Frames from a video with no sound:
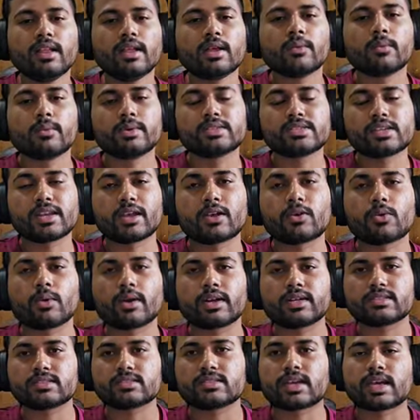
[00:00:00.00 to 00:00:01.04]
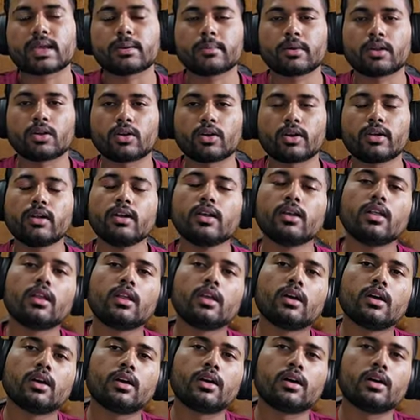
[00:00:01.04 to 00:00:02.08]
which requires time a
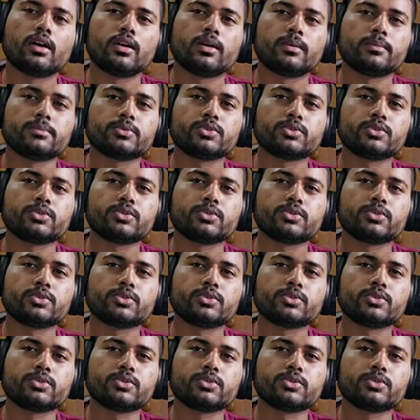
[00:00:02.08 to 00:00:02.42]
lot.